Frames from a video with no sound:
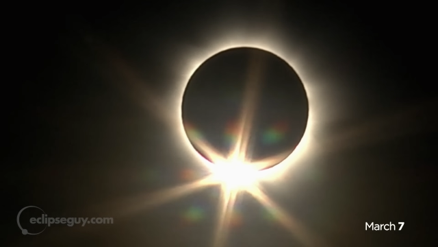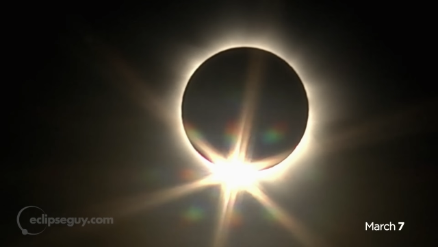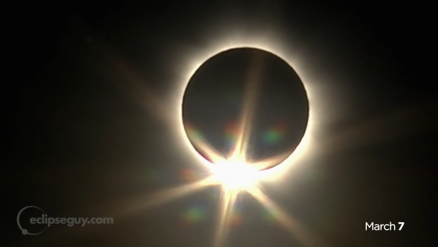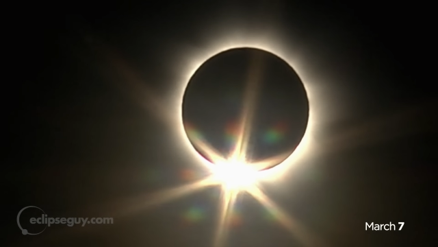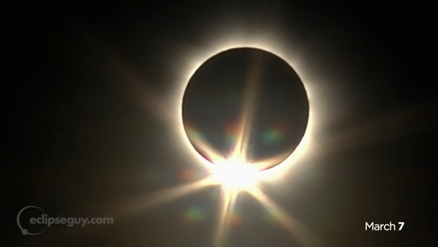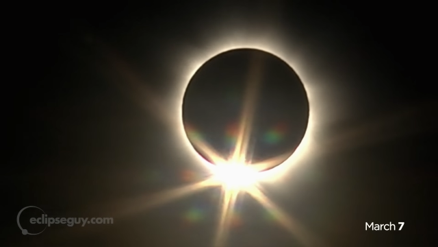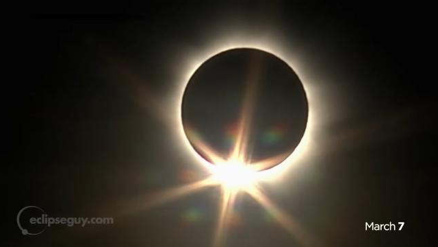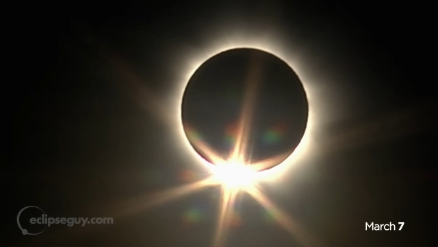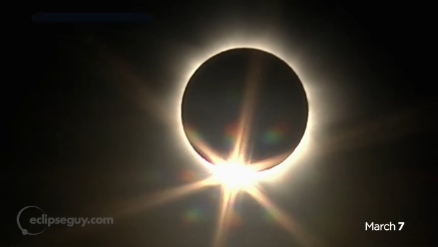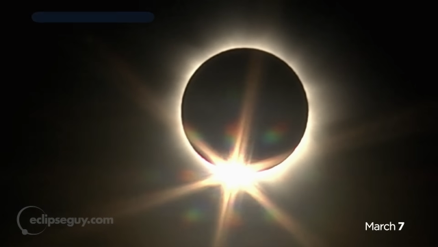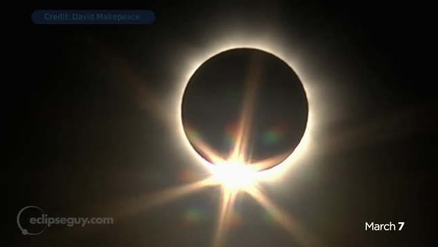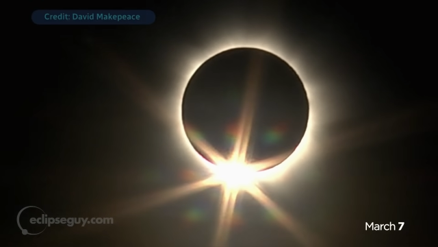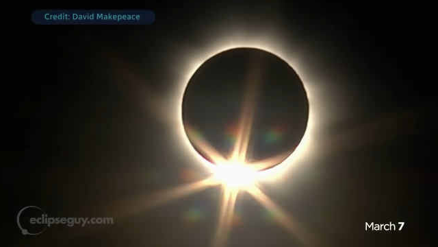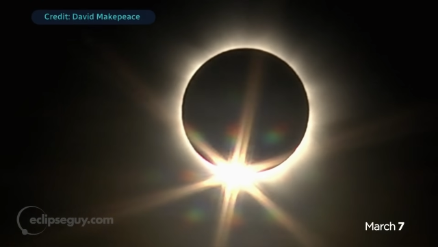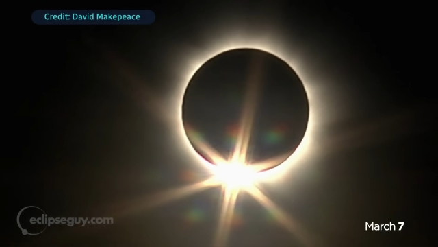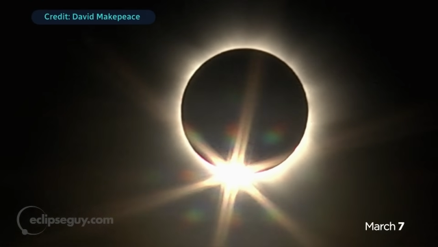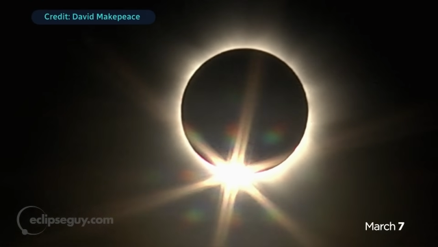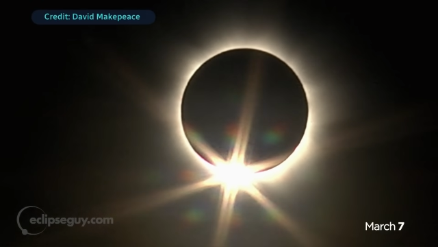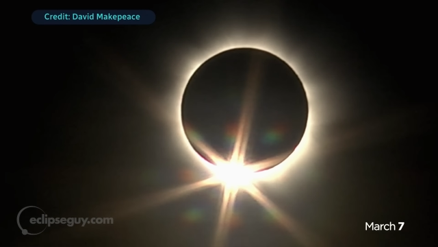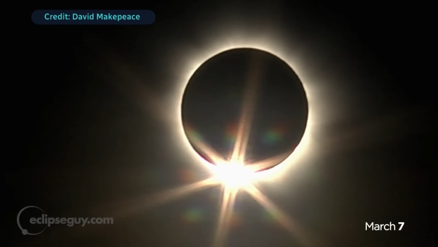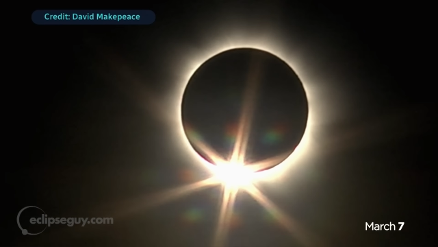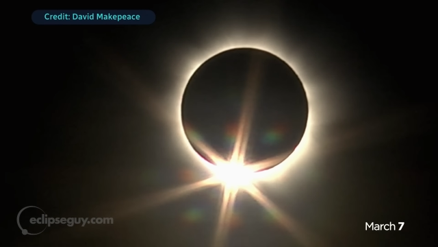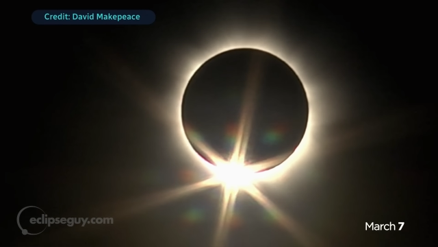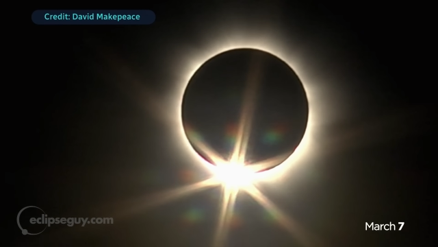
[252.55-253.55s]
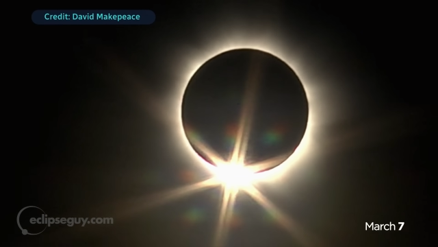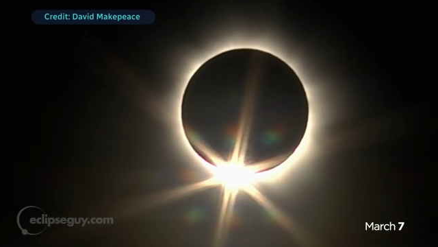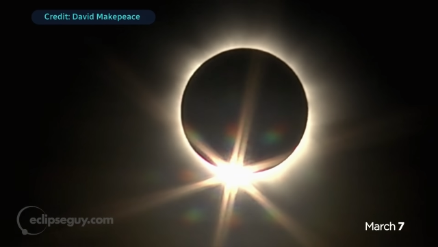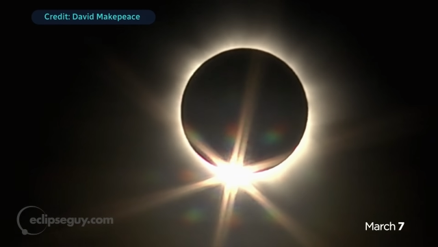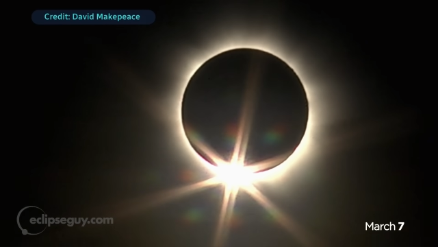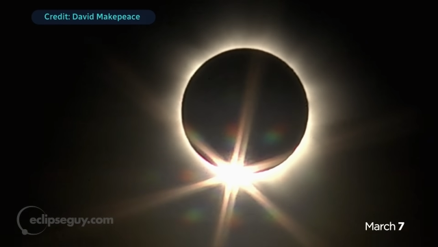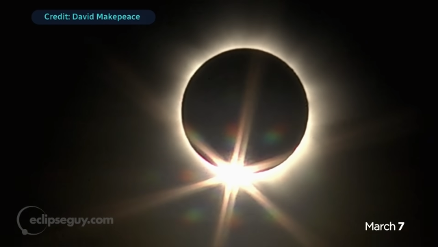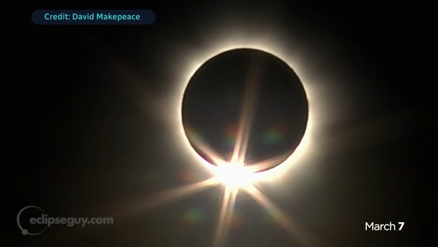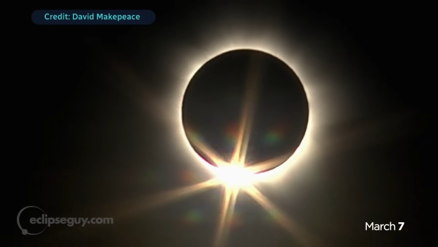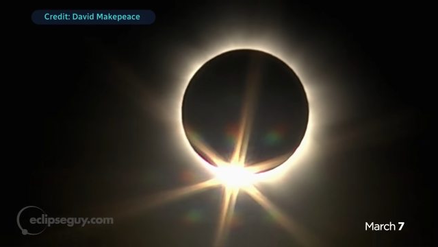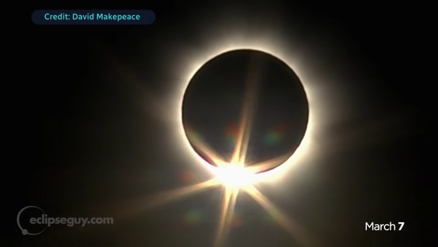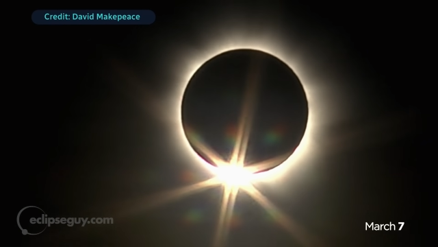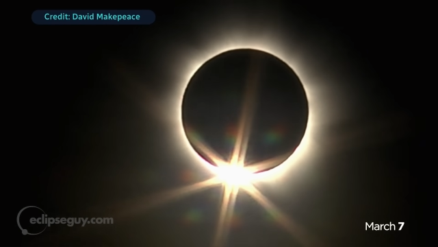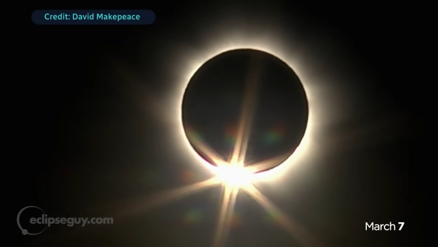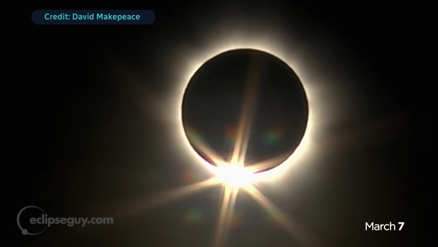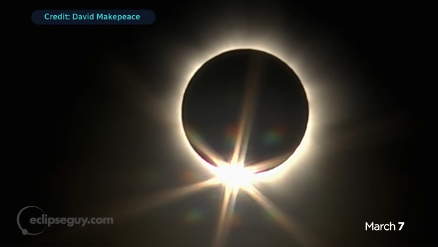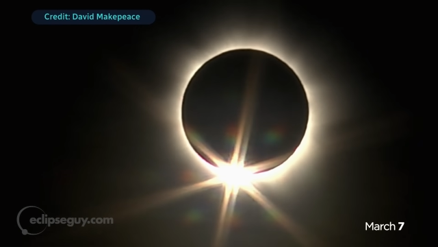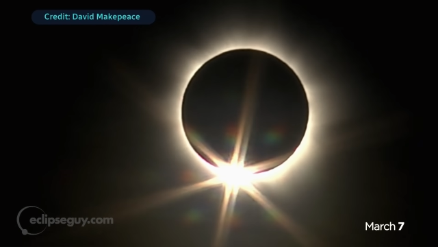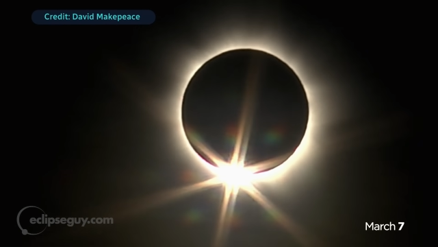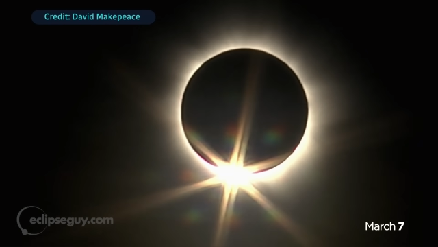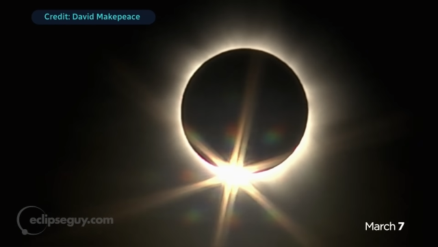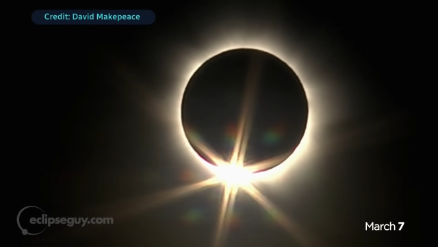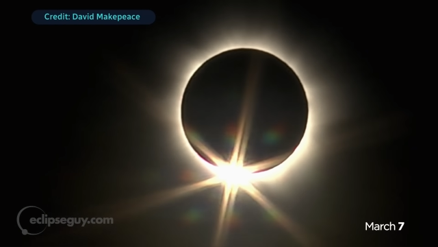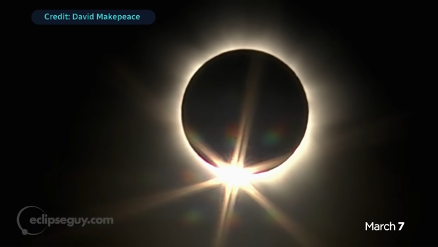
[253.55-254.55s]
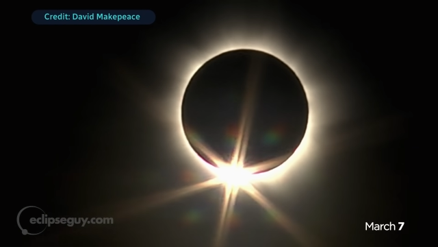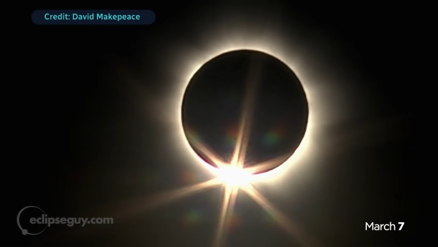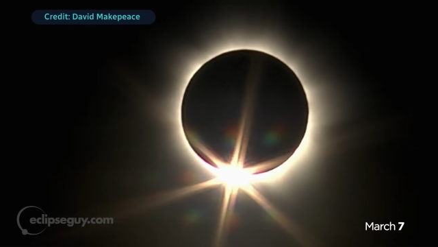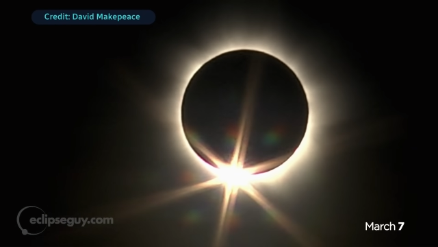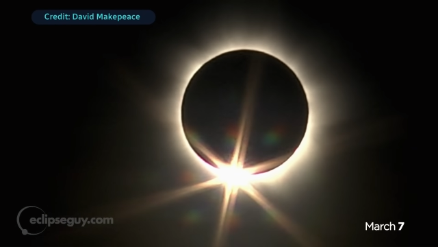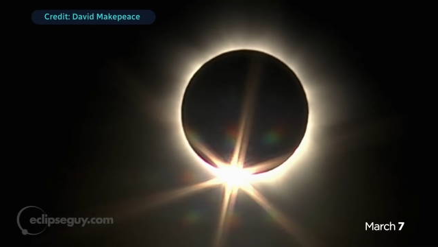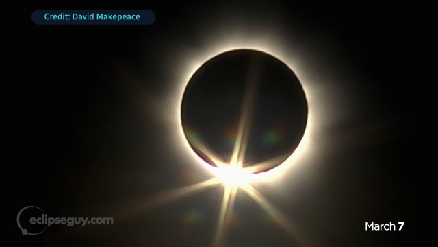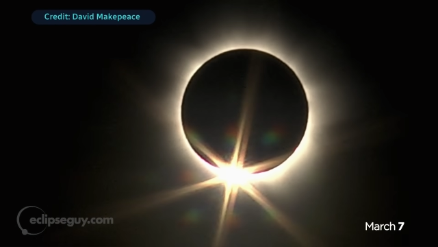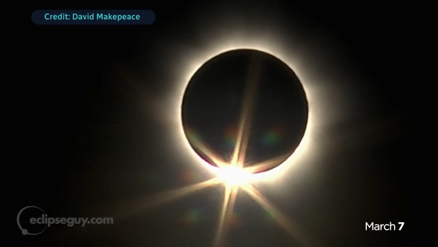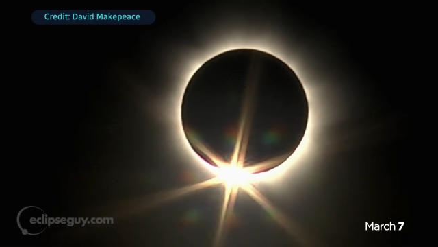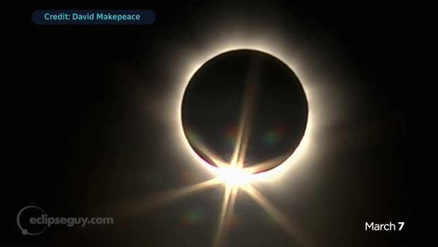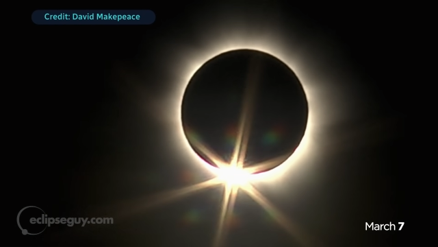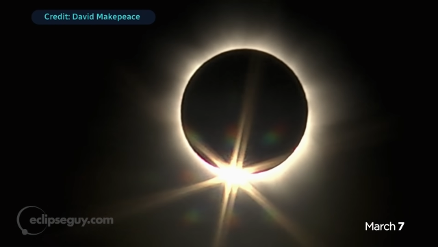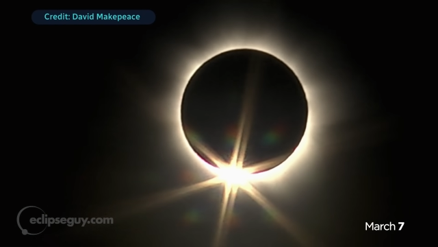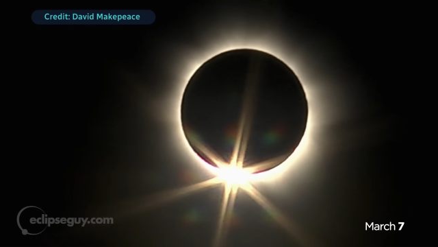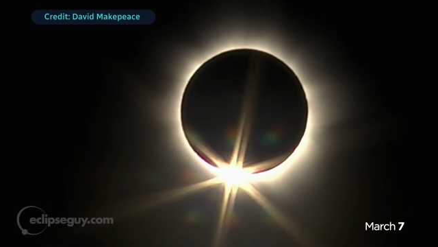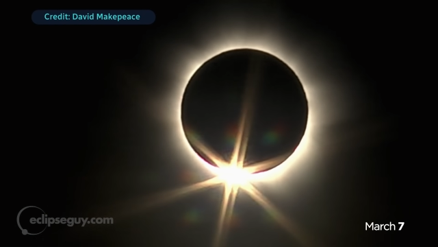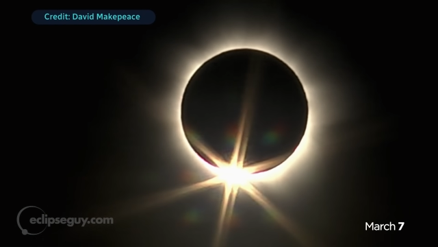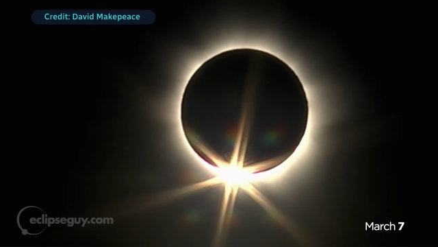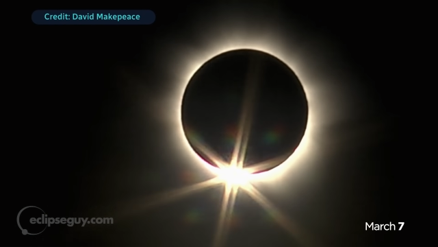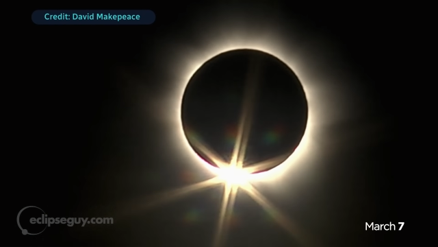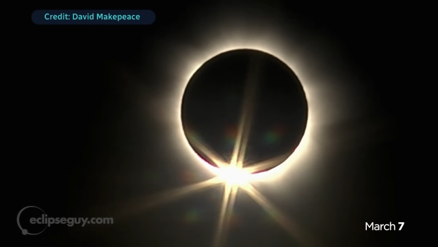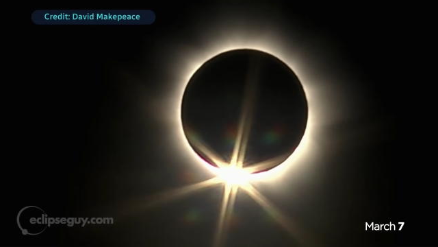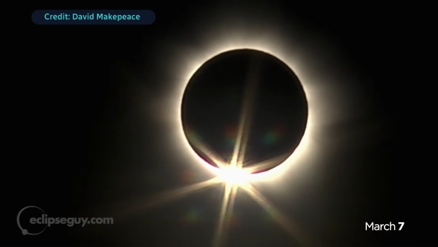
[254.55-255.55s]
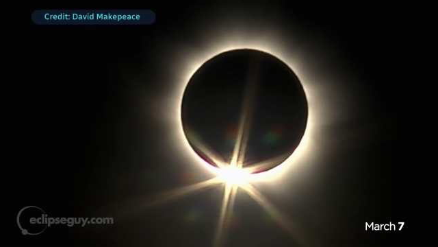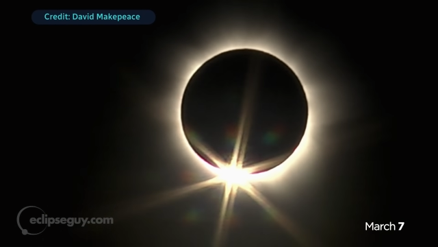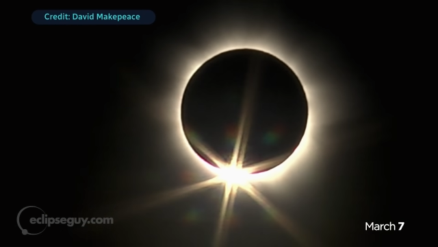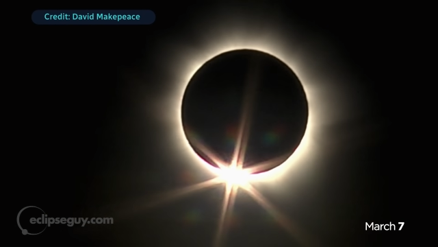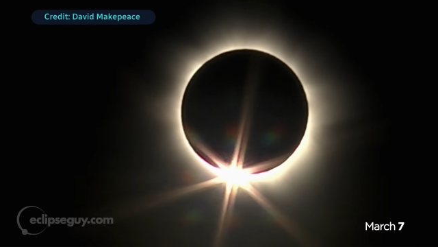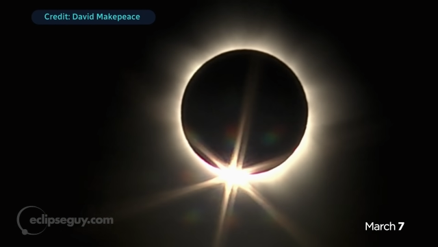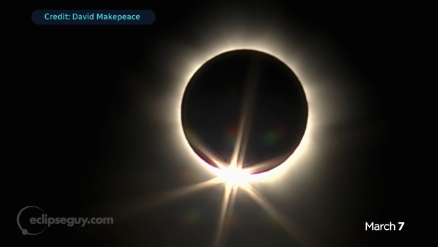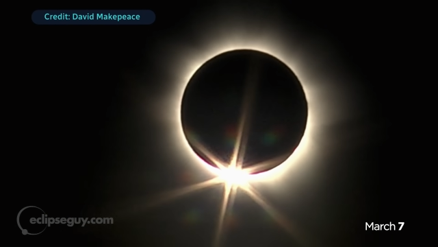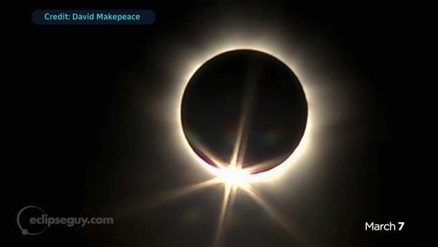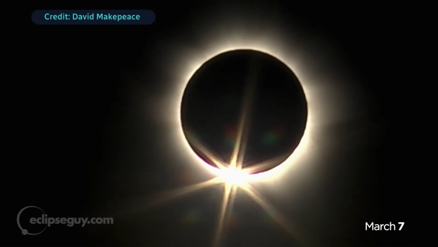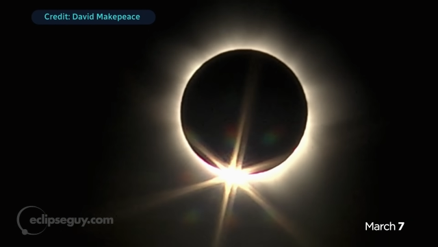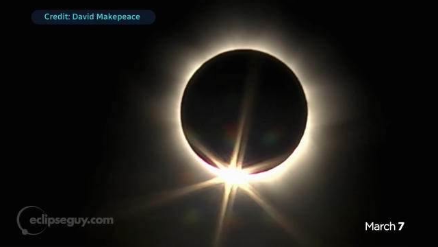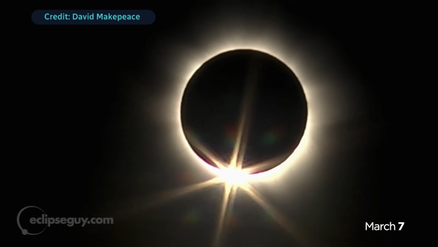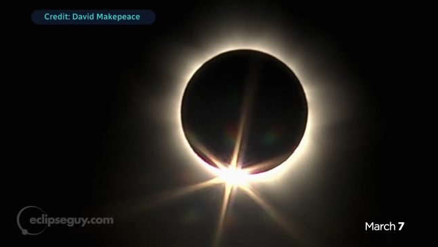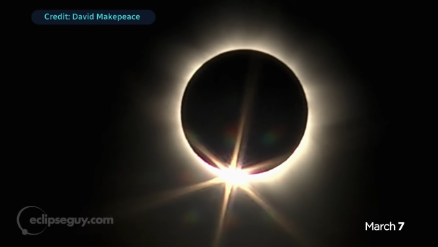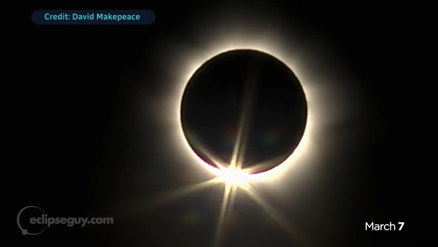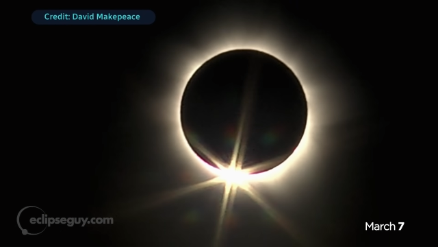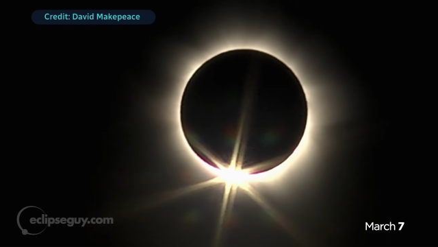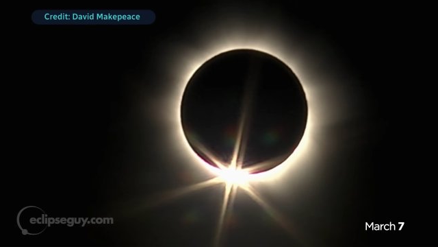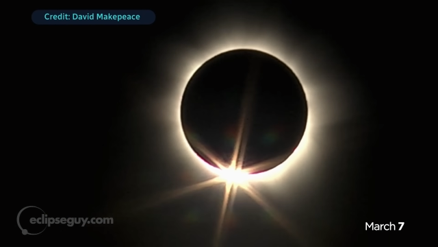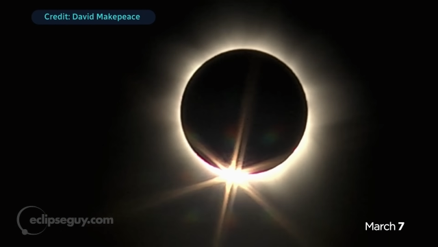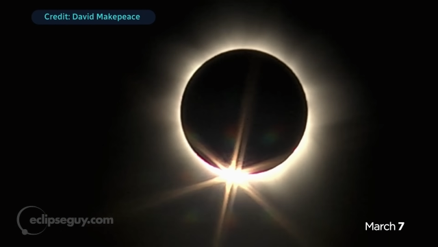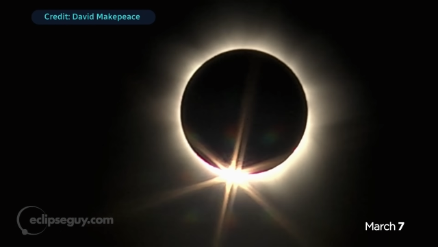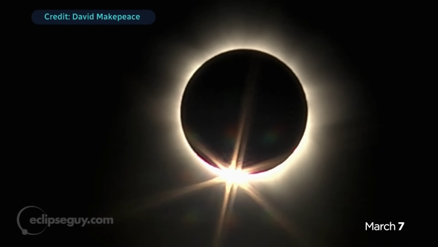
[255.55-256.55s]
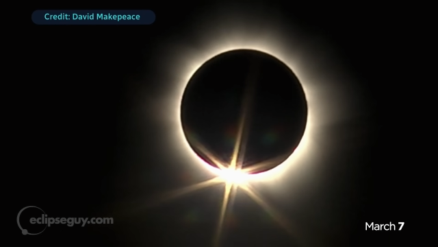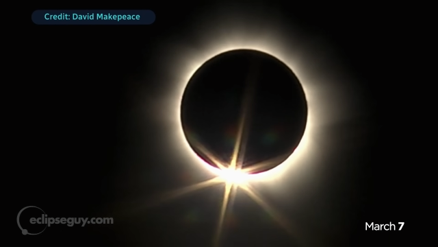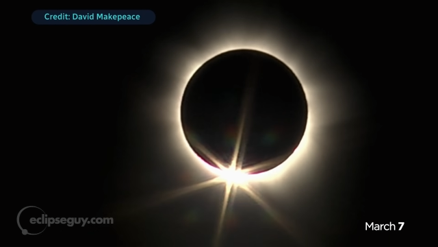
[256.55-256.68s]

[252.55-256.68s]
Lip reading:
(no speaker visible)